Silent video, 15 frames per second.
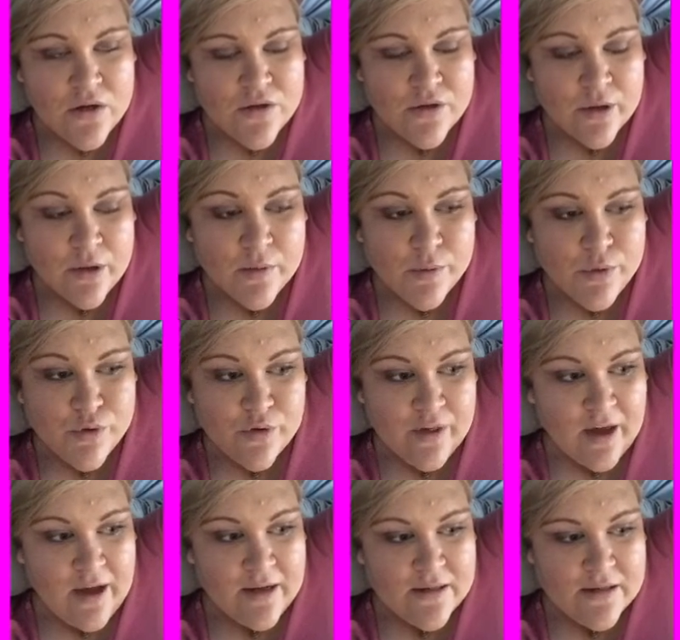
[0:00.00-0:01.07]
So I will do
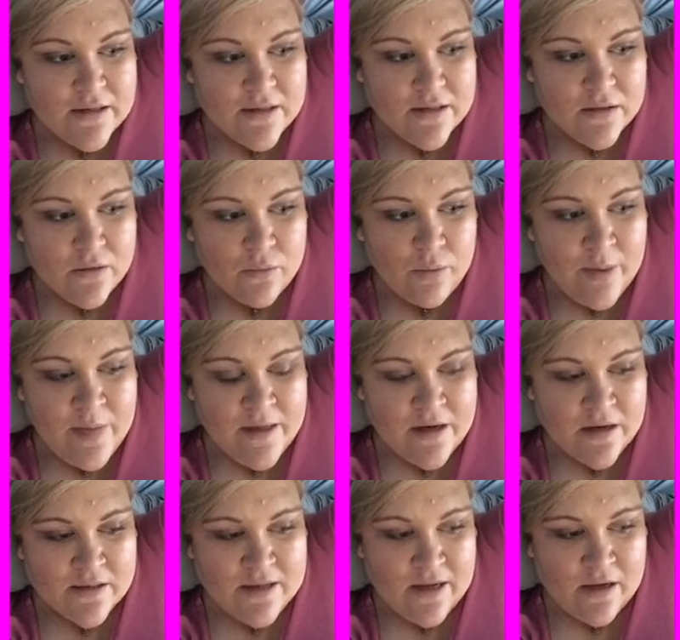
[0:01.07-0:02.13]
that when the
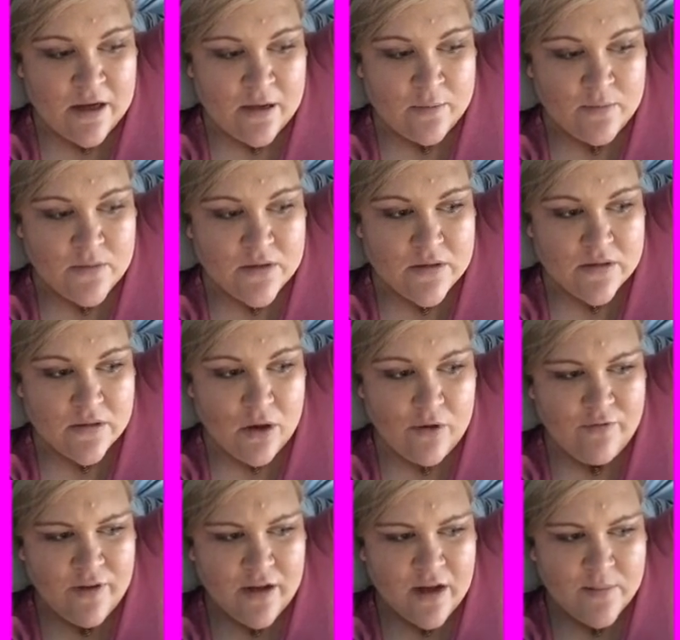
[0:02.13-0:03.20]
duct tape comes.
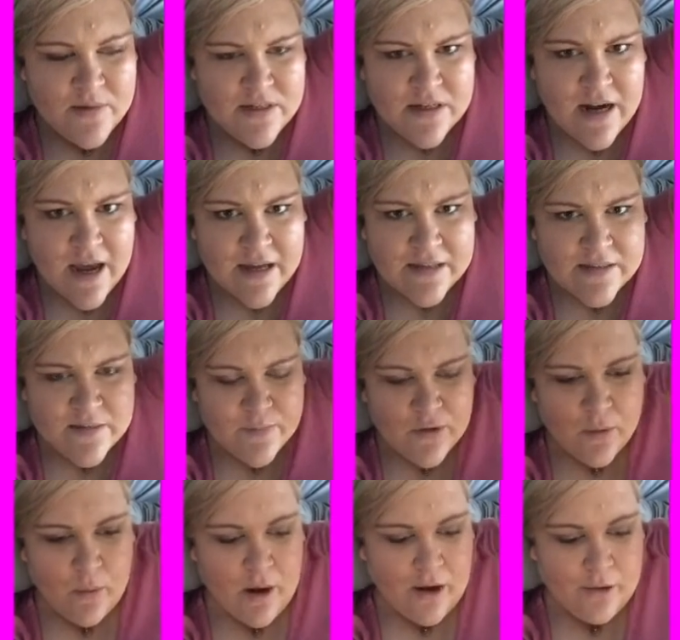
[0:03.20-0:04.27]
Hopefully it comes today, because it's
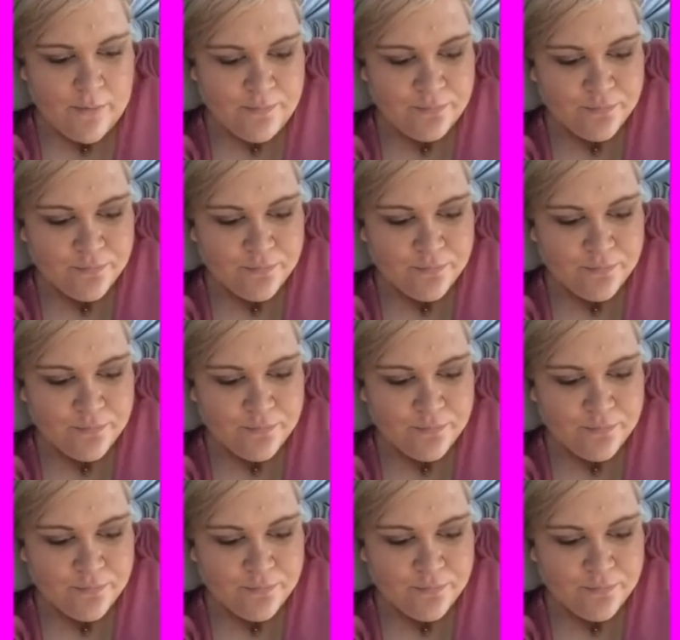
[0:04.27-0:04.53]
been a while.